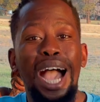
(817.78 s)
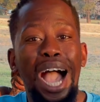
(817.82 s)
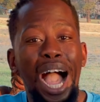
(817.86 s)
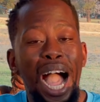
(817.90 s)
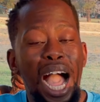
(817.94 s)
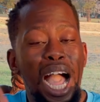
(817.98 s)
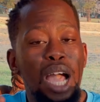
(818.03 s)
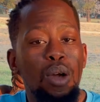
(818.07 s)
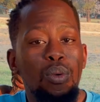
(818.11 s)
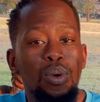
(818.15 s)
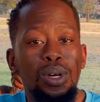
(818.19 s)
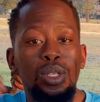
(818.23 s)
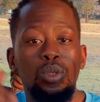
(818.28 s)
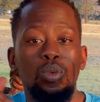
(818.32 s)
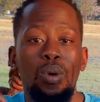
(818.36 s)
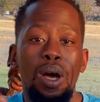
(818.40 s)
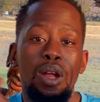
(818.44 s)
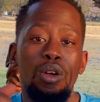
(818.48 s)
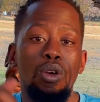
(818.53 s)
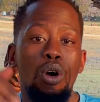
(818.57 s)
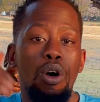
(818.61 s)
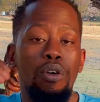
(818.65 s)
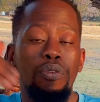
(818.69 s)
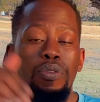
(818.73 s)
I was
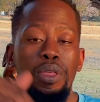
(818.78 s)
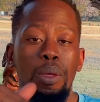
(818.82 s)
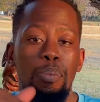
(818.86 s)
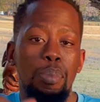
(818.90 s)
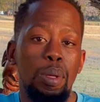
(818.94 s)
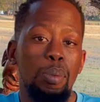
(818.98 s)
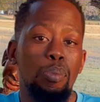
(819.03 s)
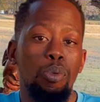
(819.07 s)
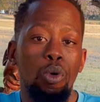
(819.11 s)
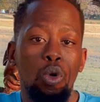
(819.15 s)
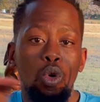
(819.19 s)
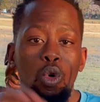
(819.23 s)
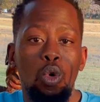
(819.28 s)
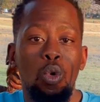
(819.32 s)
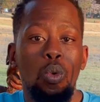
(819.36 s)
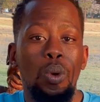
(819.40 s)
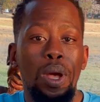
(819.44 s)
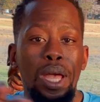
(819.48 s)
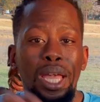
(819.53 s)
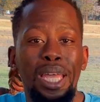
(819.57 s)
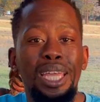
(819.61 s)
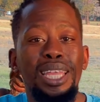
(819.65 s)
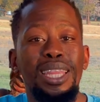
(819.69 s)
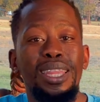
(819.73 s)
one of the people who
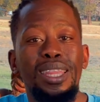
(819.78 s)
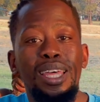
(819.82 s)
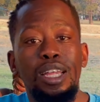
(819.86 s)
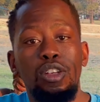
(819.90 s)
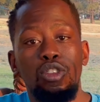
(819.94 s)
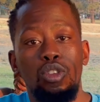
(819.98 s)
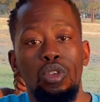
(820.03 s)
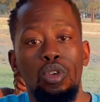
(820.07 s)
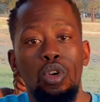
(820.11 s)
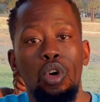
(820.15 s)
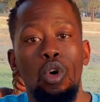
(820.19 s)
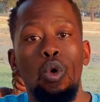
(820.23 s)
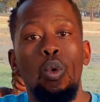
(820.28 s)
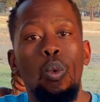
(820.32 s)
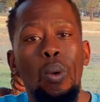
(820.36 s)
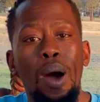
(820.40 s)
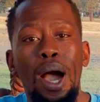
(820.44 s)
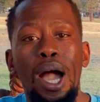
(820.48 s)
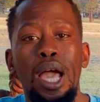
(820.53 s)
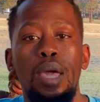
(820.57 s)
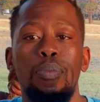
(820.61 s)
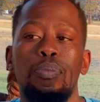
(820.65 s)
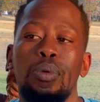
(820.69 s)
were in the draw. Why?